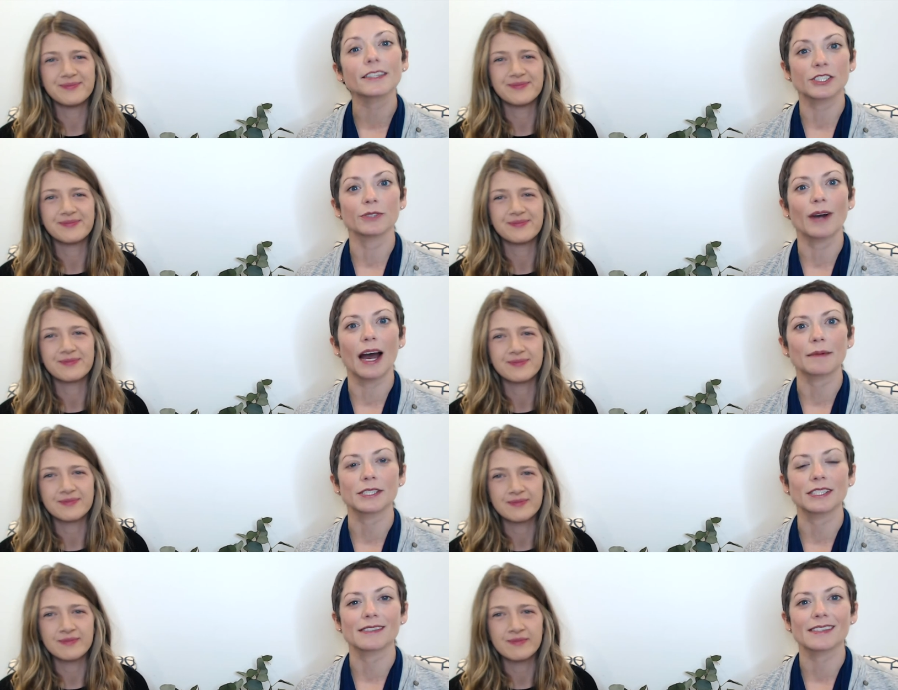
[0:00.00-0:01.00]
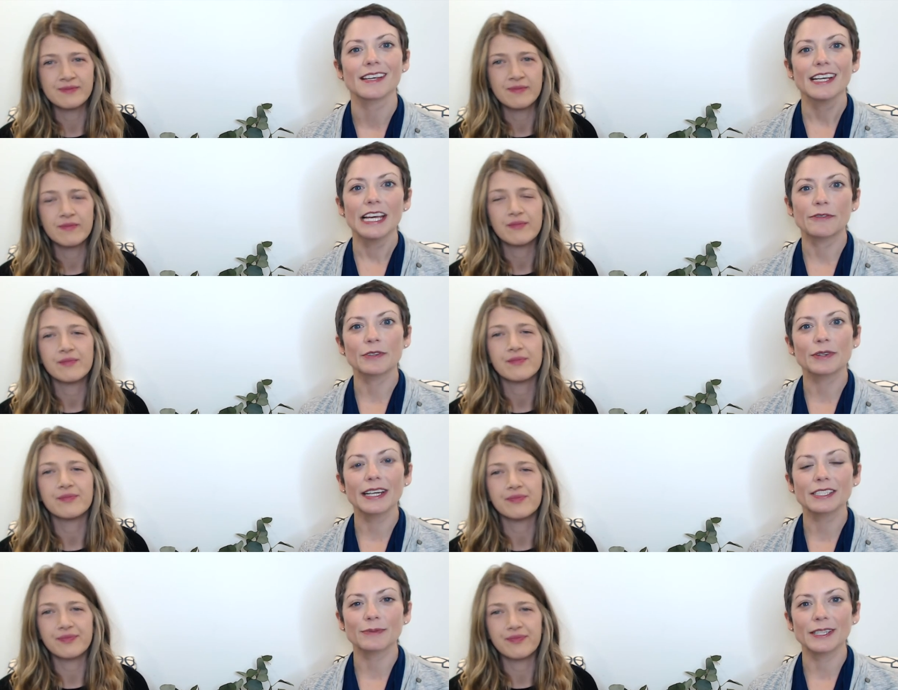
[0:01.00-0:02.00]
Speaker 1: two options. If you'd
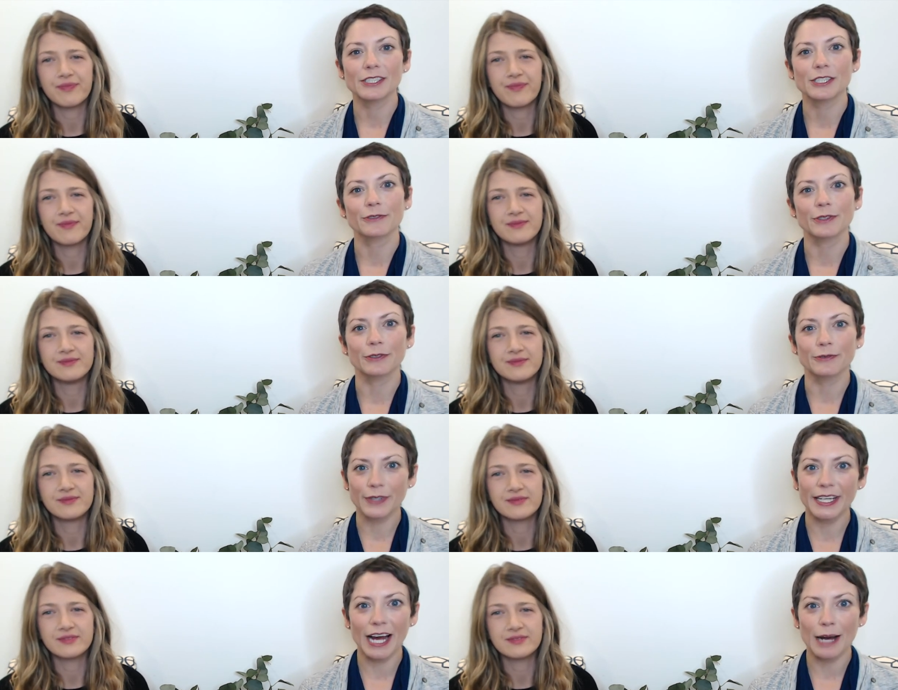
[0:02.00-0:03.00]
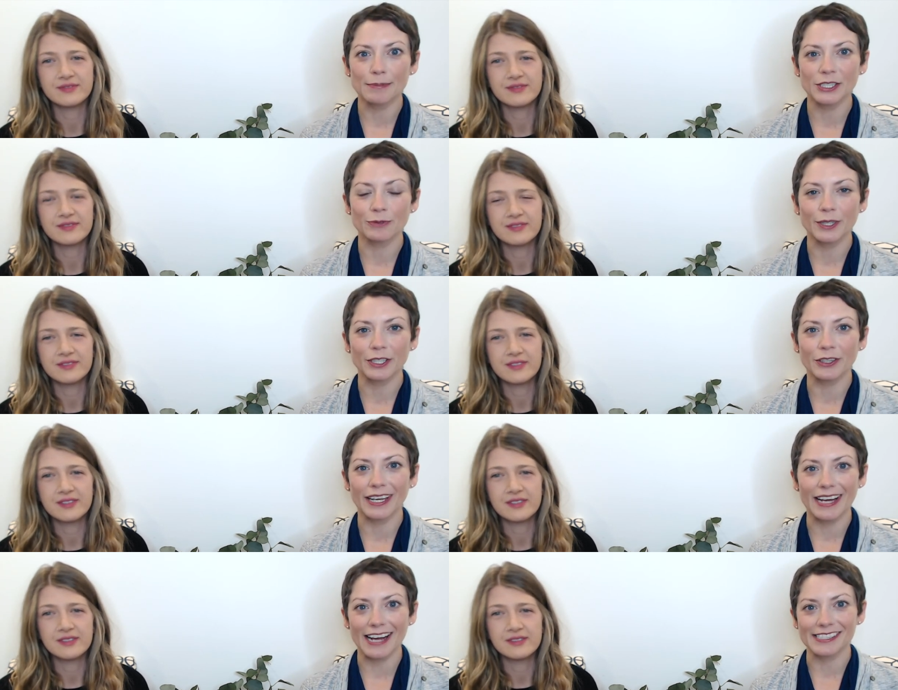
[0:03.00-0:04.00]
like like to register for the free option where you'll
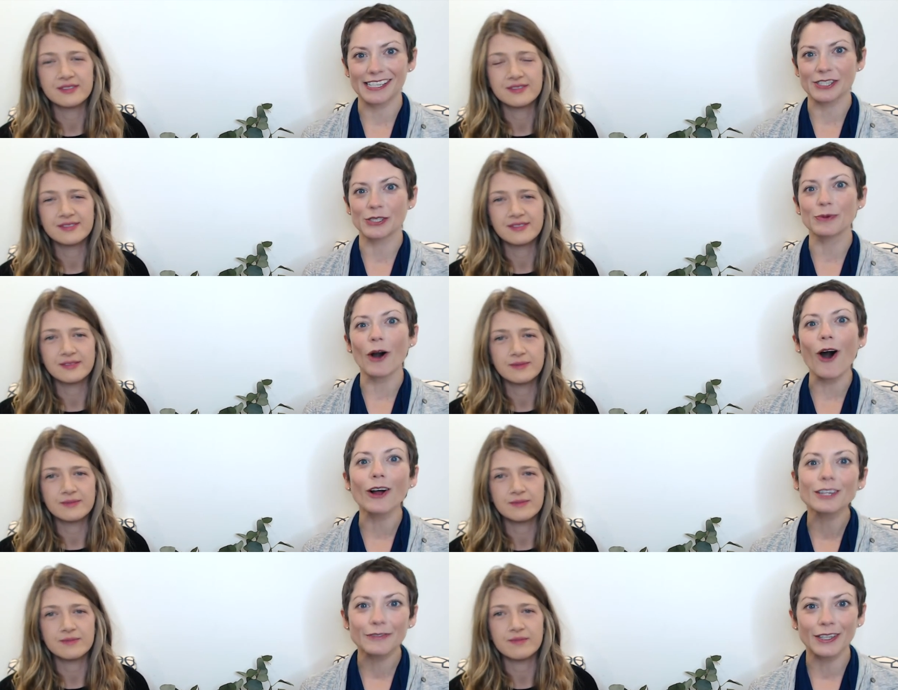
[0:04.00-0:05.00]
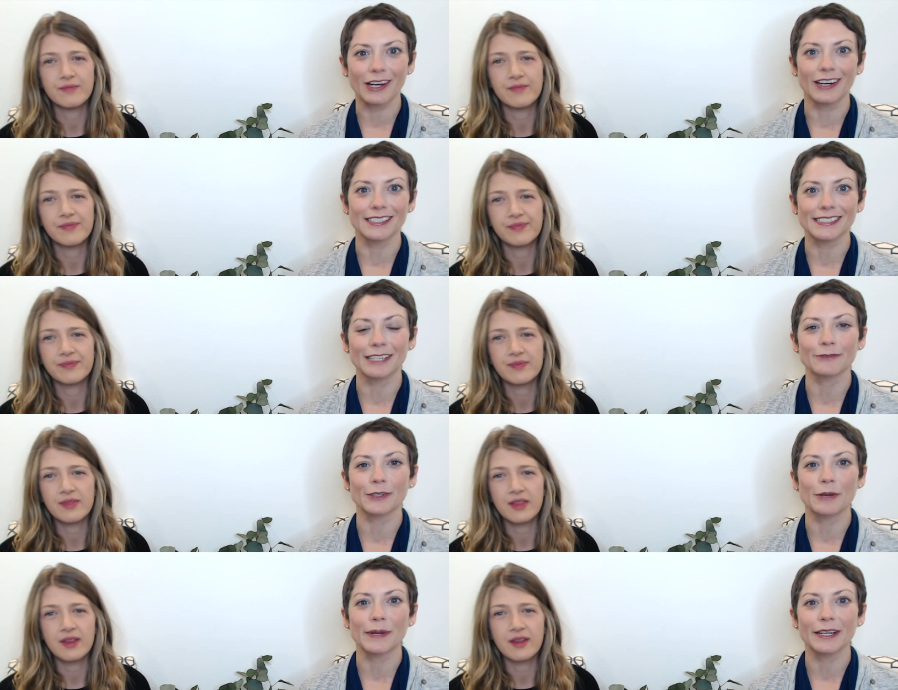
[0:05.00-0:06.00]
get access to all of the content
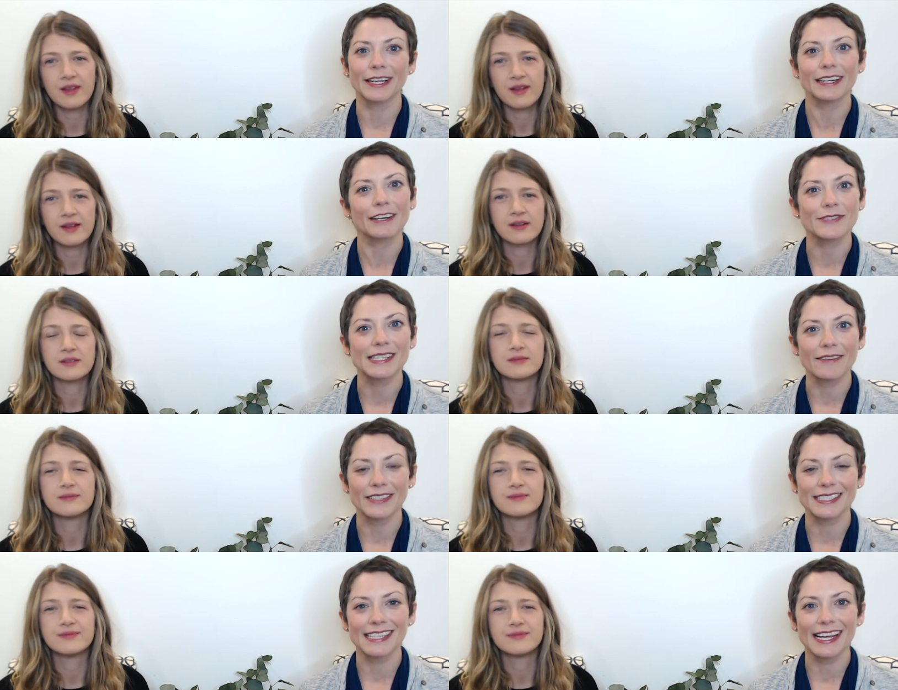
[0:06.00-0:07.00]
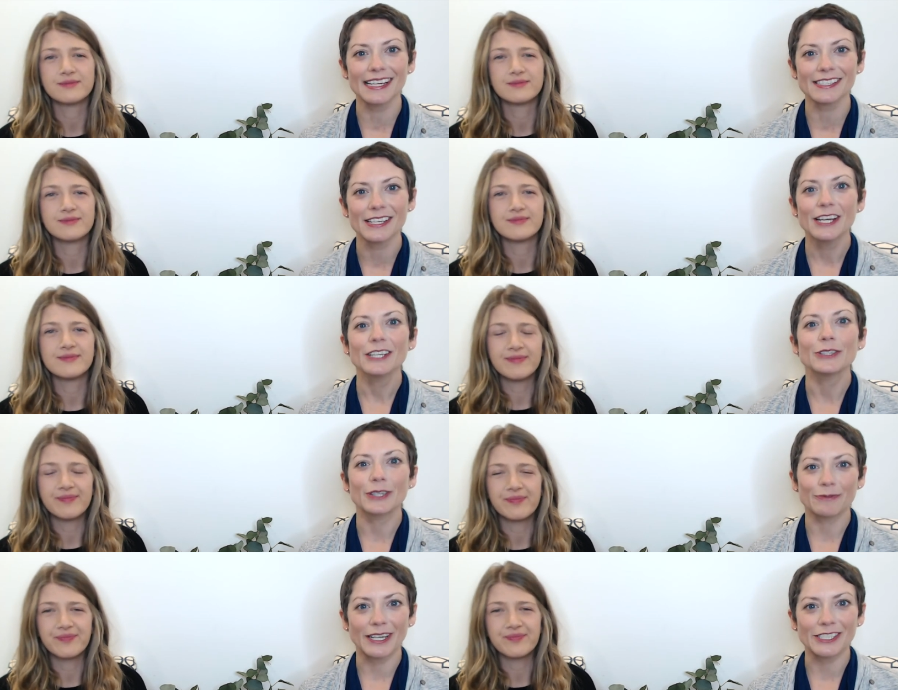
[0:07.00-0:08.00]
for a period of seven days, you
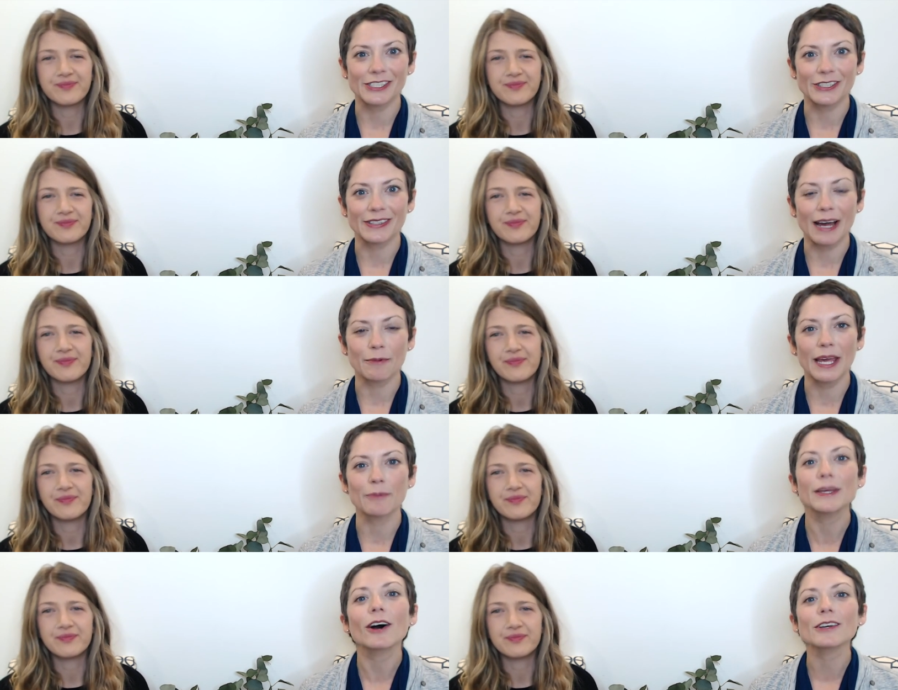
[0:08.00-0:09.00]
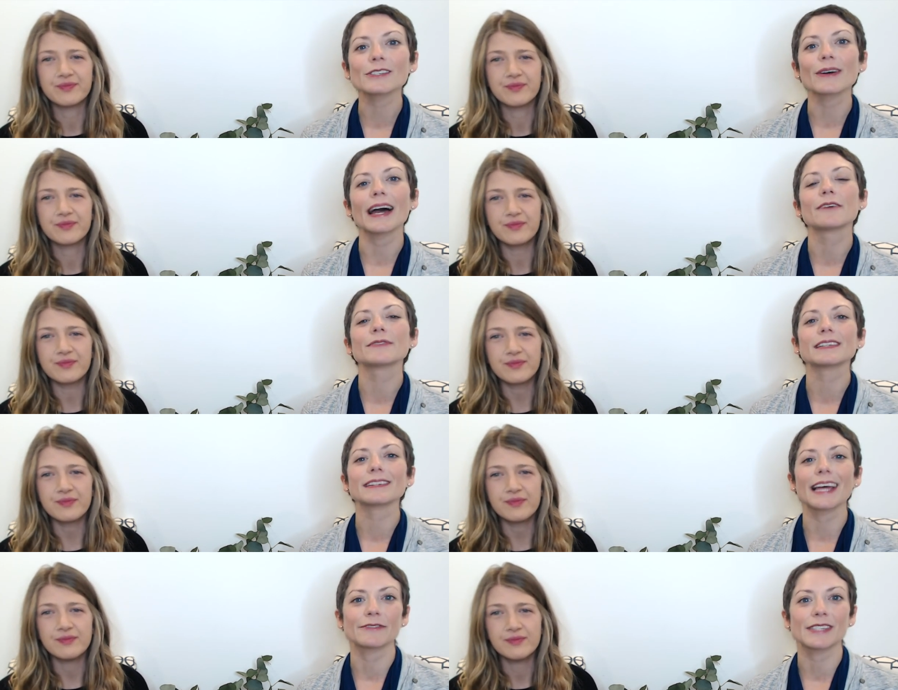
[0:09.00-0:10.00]
can register that way. We also have the
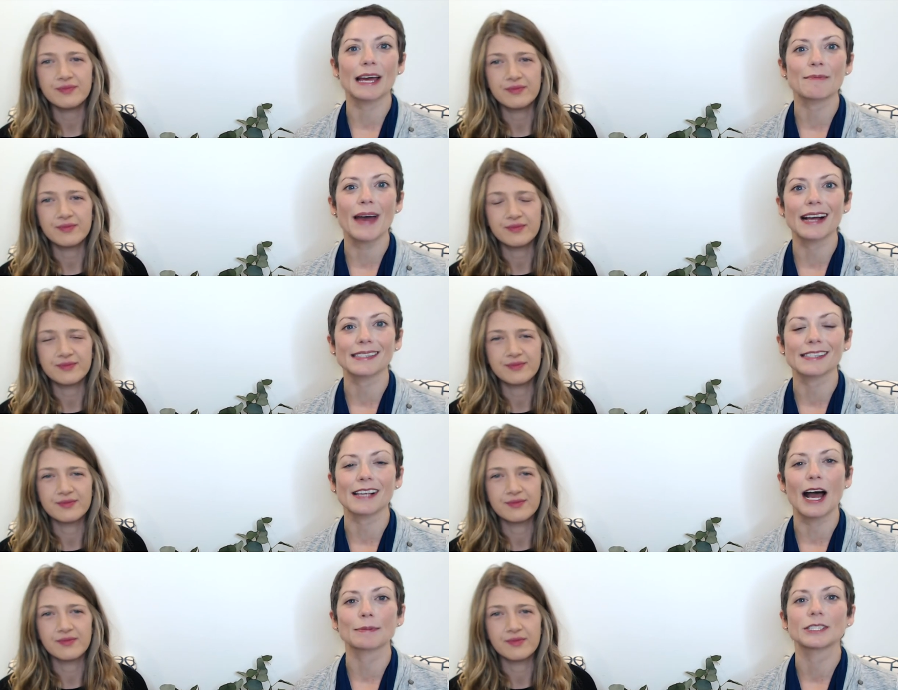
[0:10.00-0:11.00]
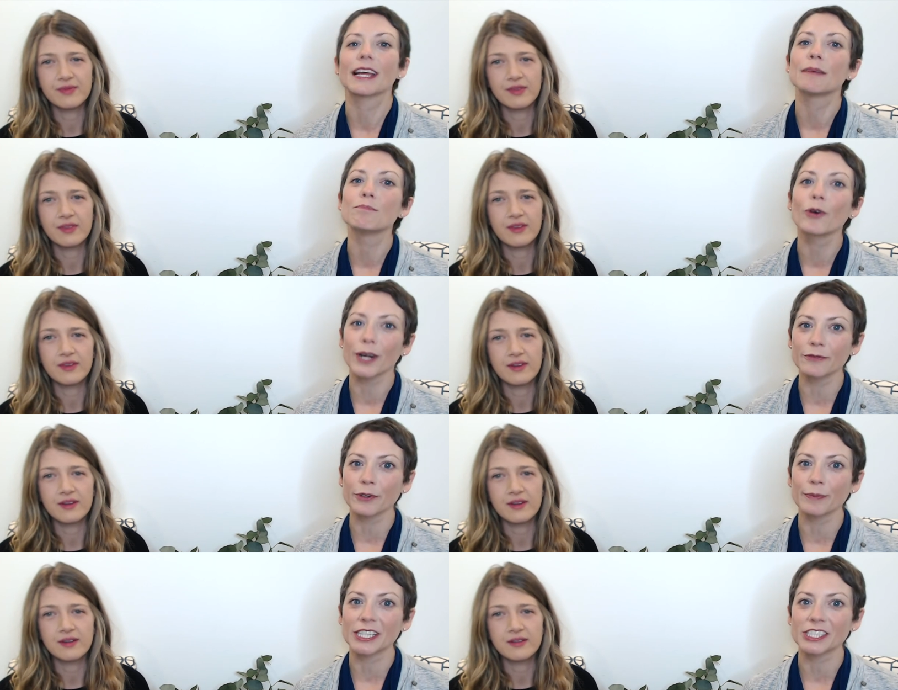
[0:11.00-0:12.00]
lifetime access option, and more
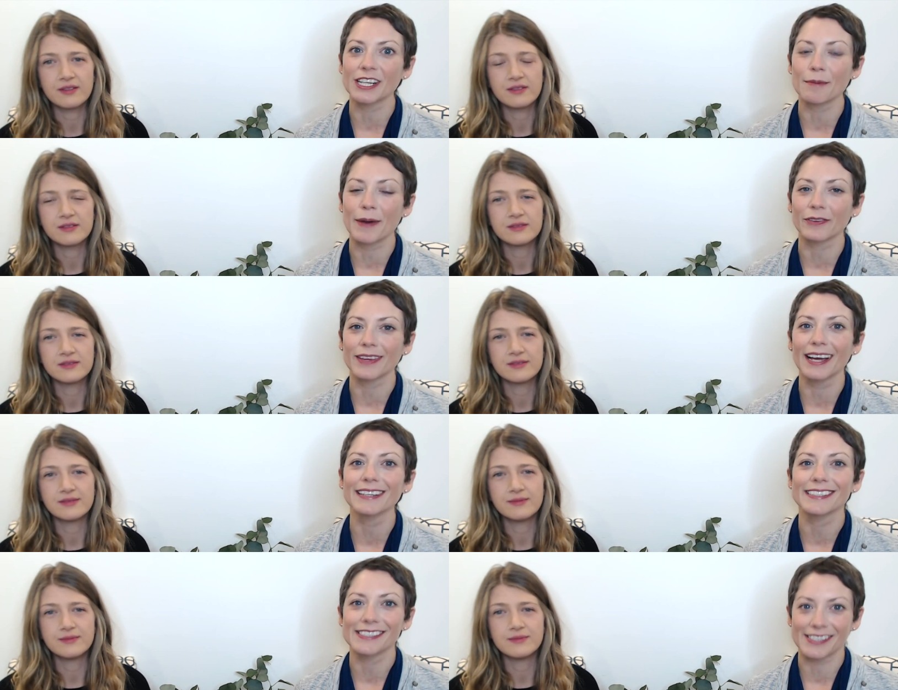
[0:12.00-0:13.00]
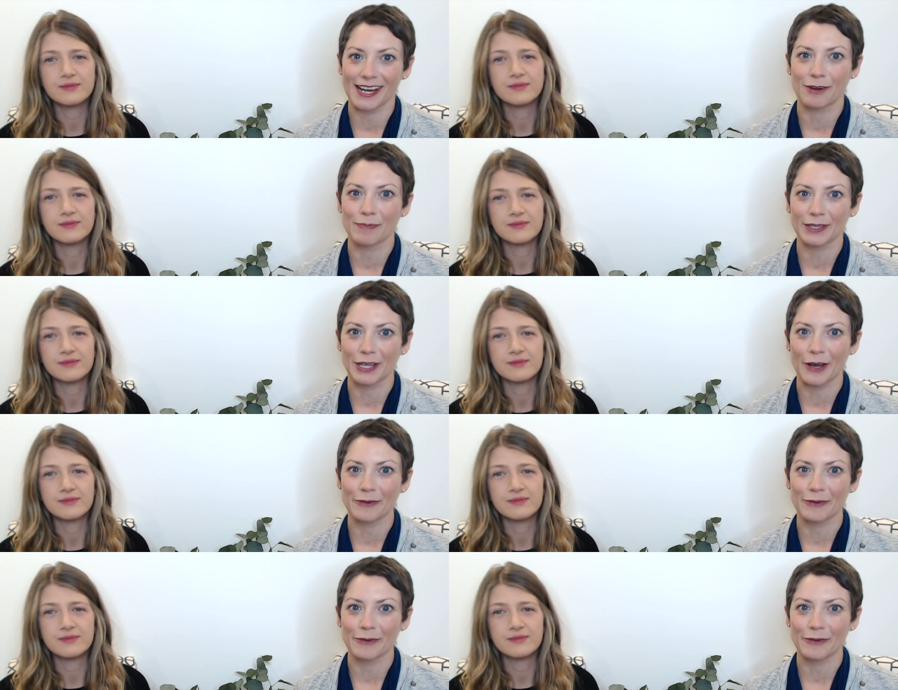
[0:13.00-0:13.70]
information about that is down below.